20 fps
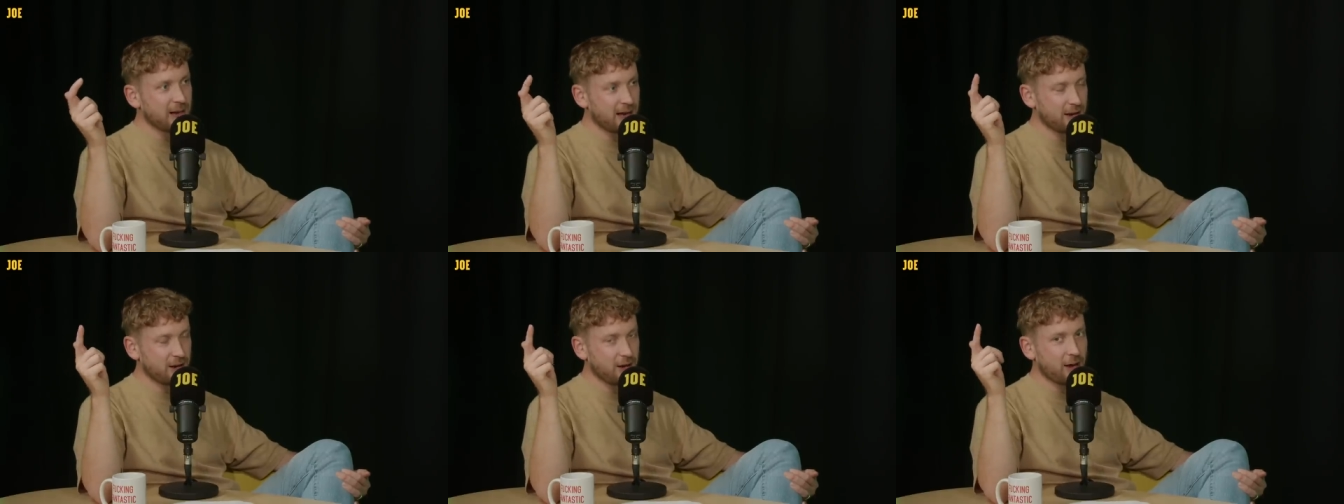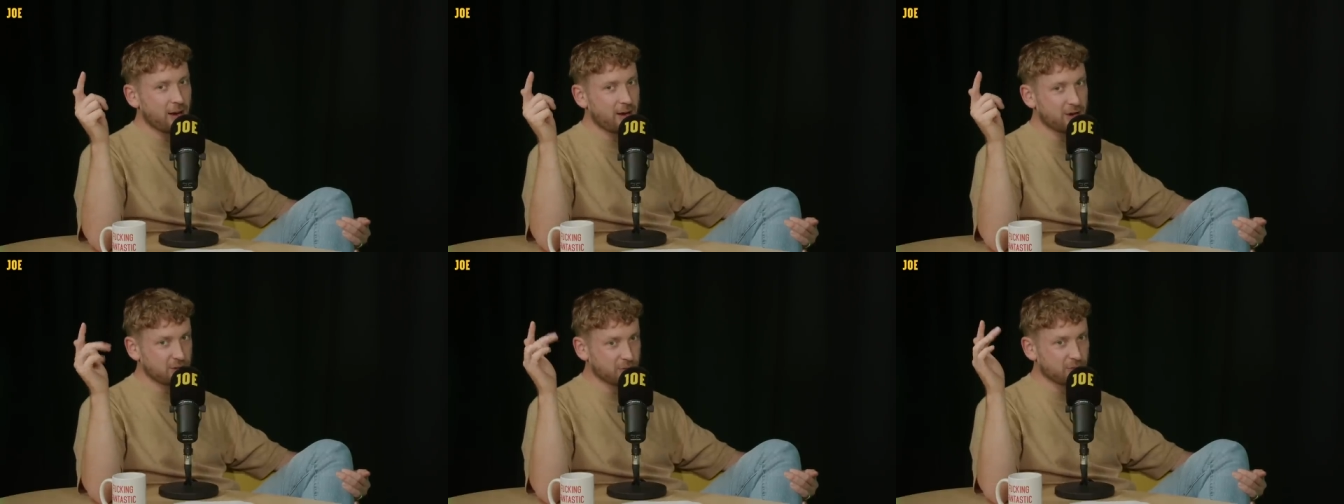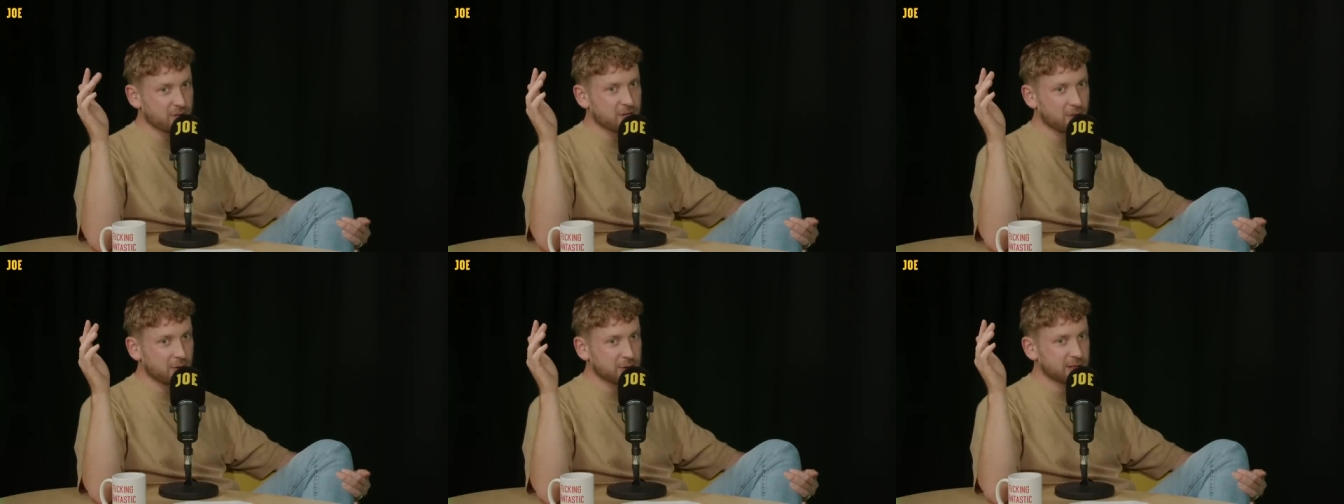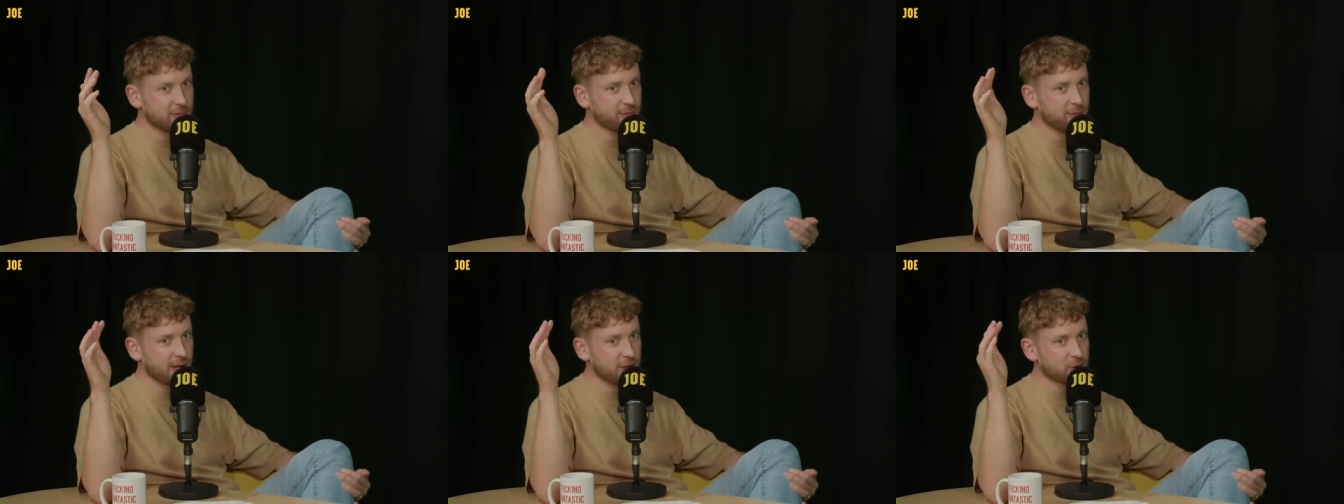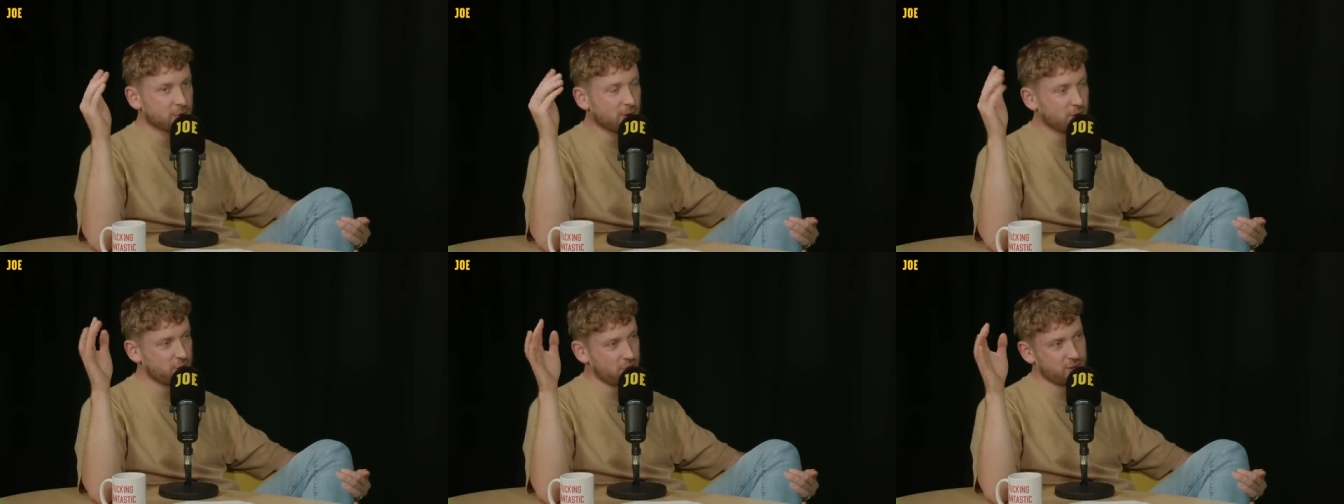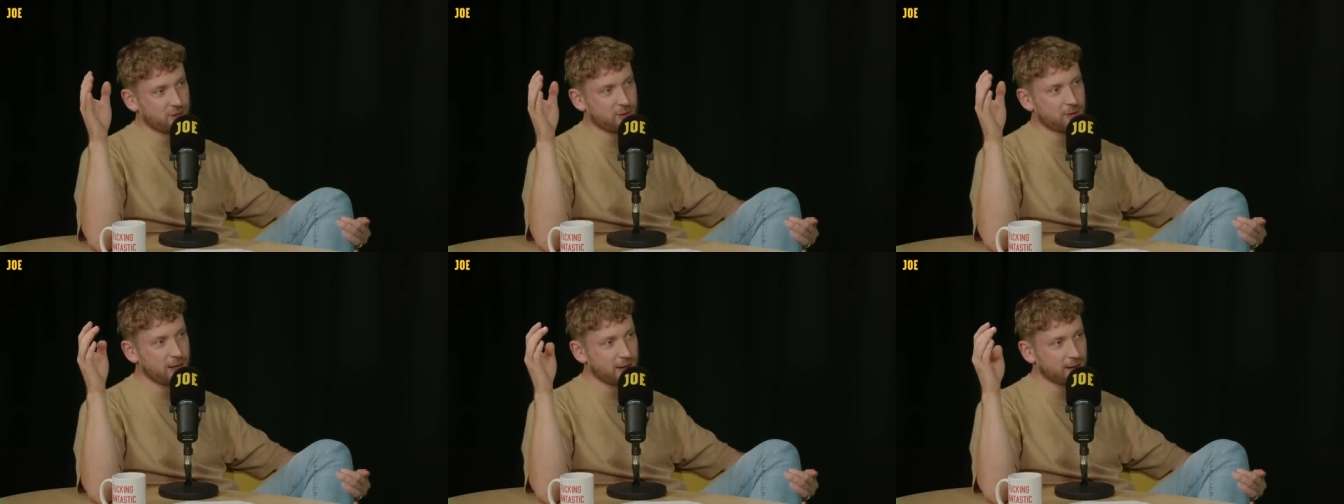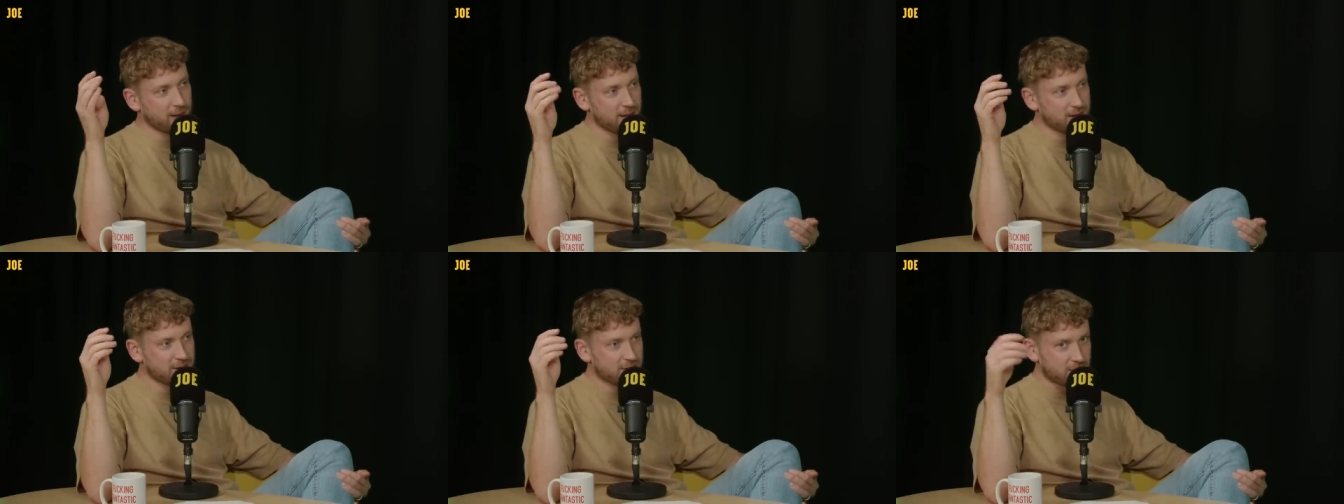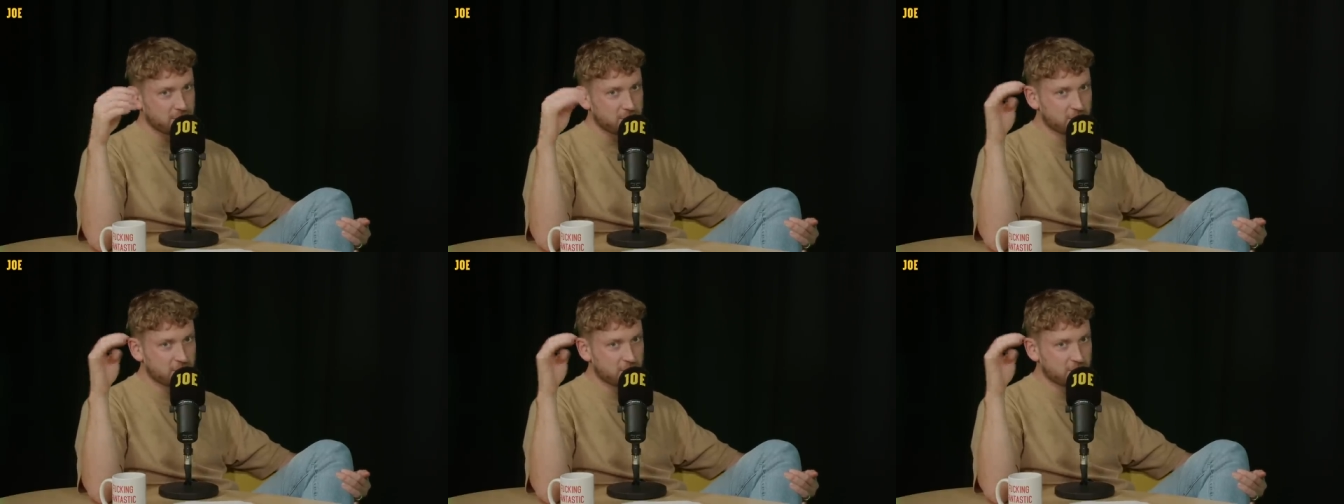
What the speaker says: And as a result of which, Rishi Sunak is